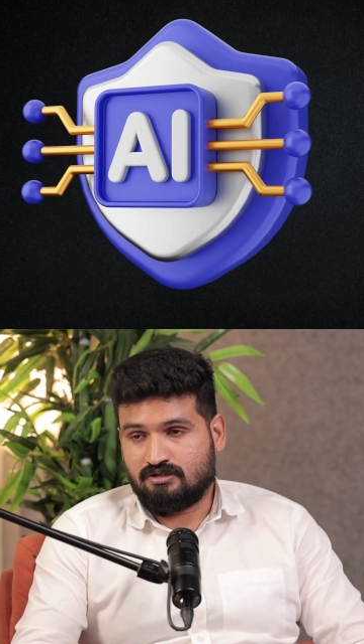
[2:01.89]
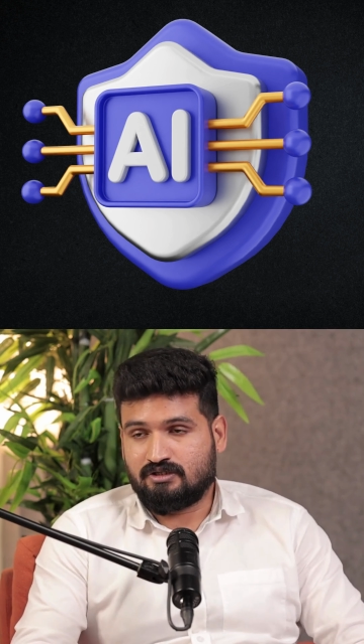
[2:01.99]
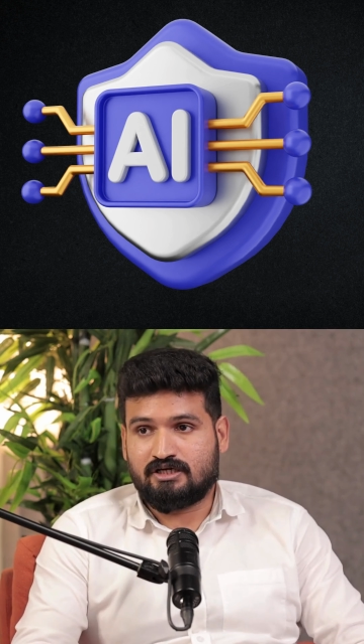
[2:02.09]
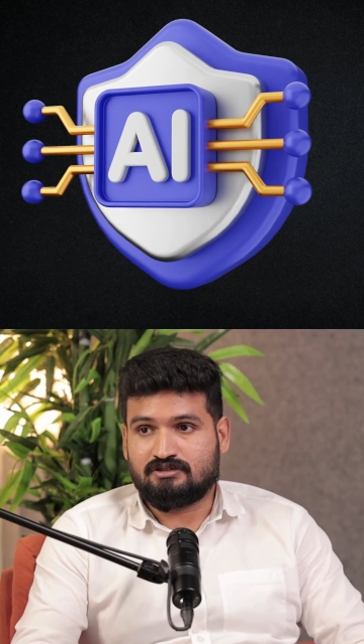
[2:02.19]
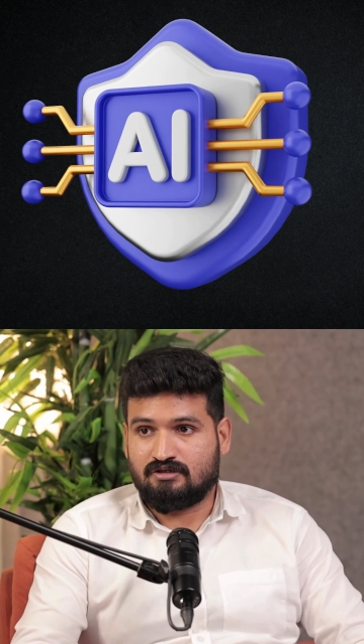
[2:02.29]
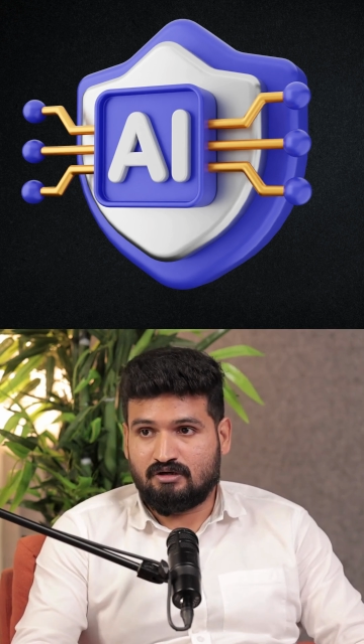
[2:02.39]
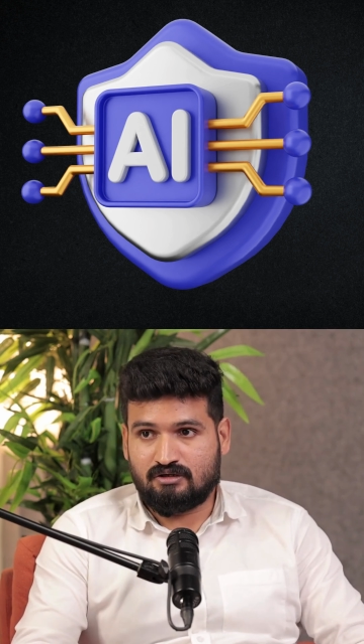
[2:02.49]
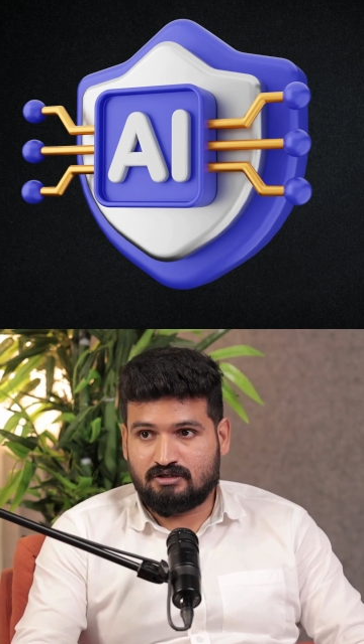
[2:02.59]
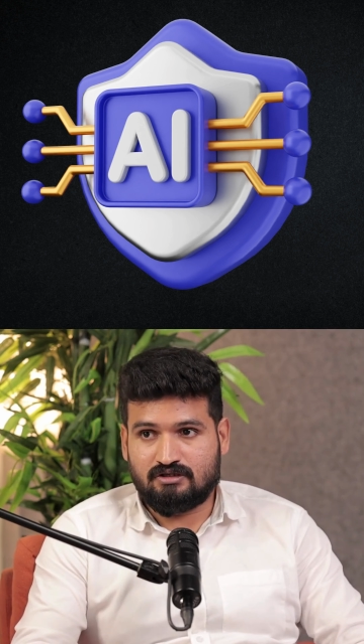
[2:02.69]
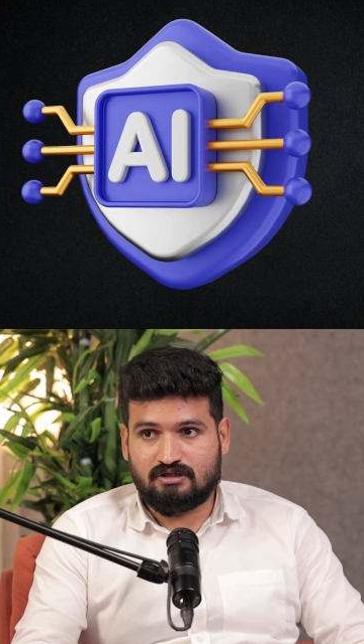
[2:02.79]
that is
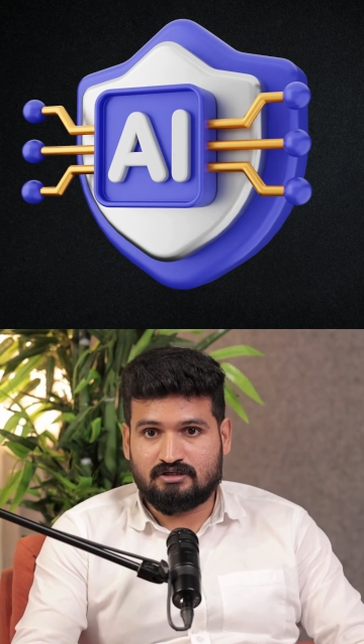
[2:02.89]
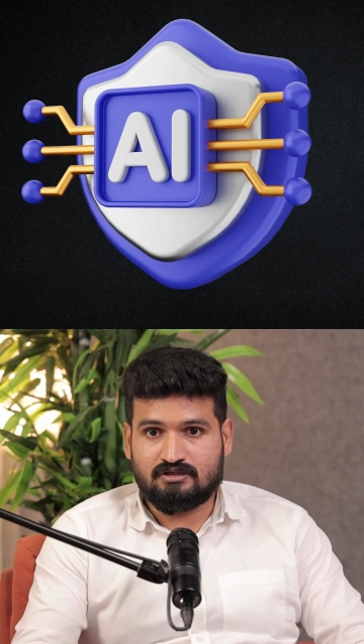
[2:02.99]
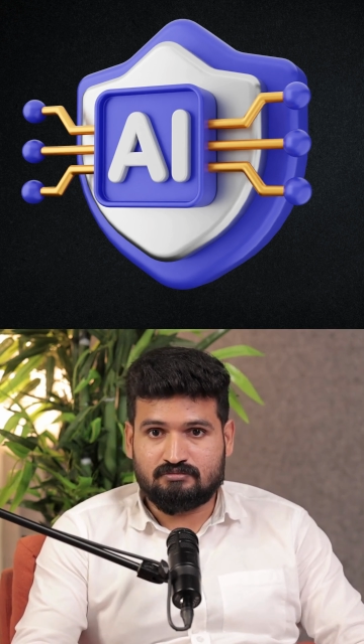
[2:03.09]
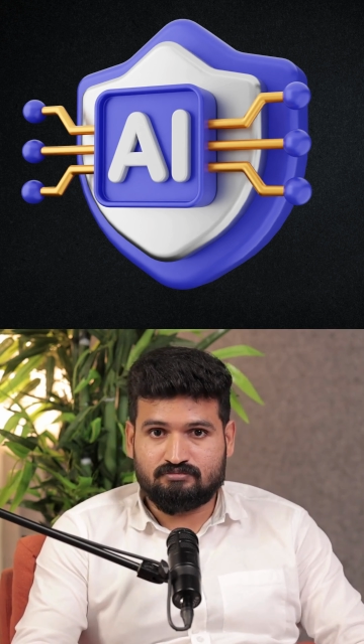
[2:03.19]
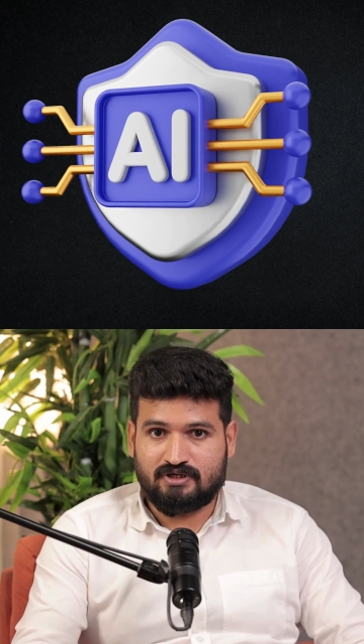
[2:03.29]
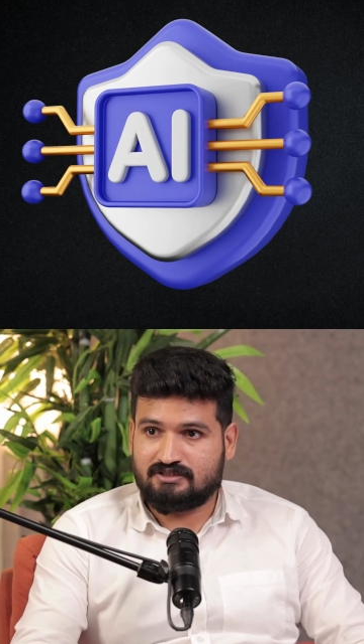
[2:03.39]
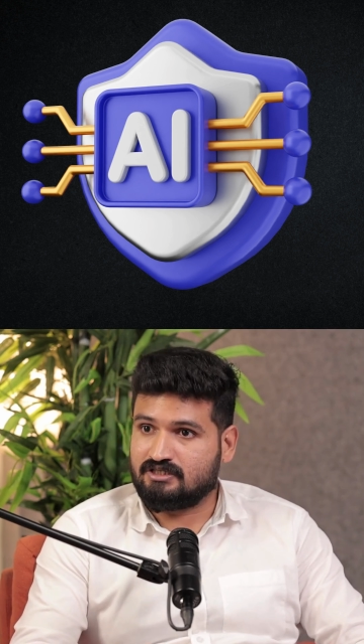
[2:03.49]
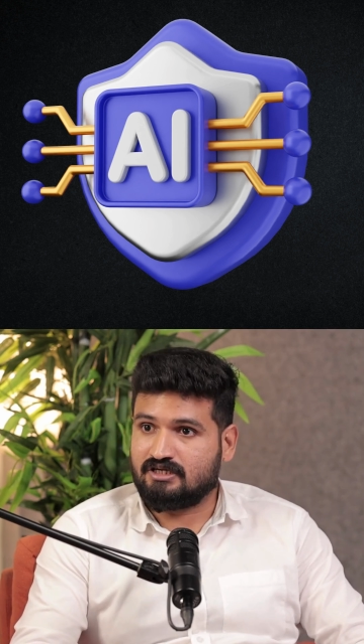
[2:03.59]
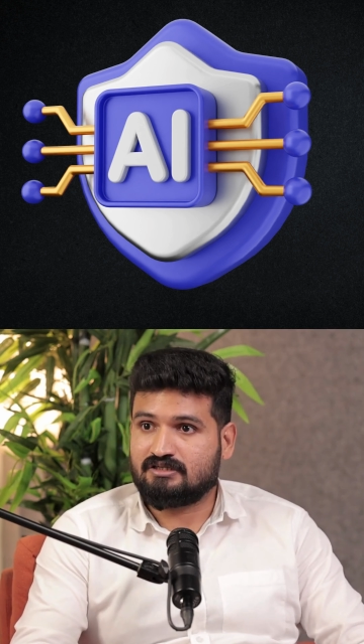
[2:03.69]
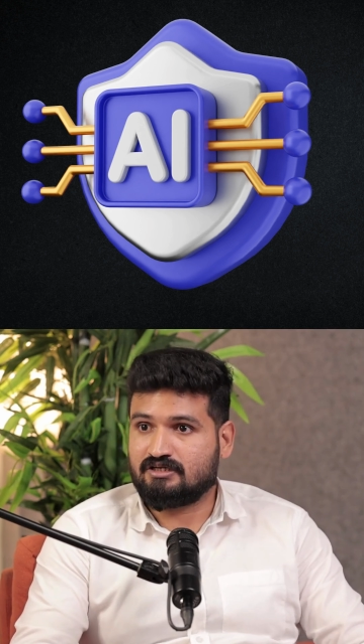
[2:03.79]
not
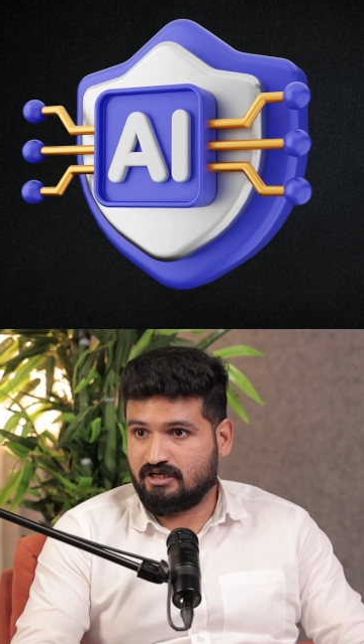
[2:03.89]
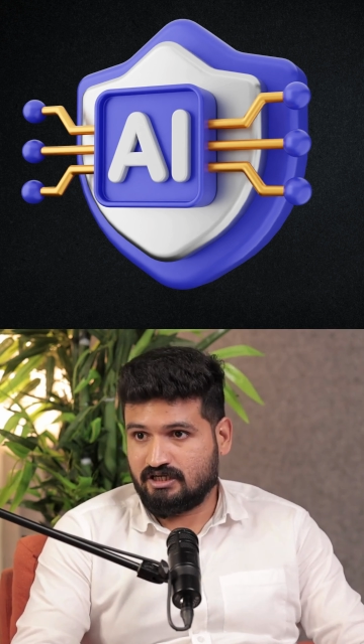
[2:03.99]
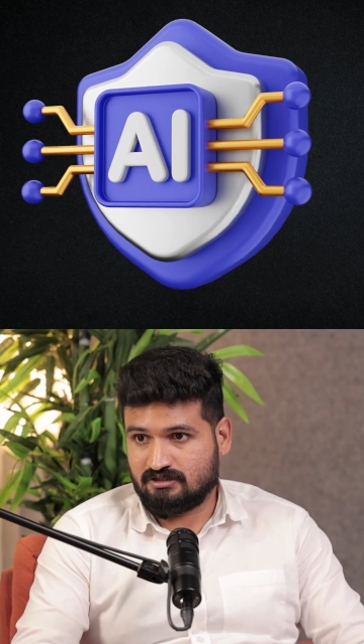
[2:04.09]
present in the traditional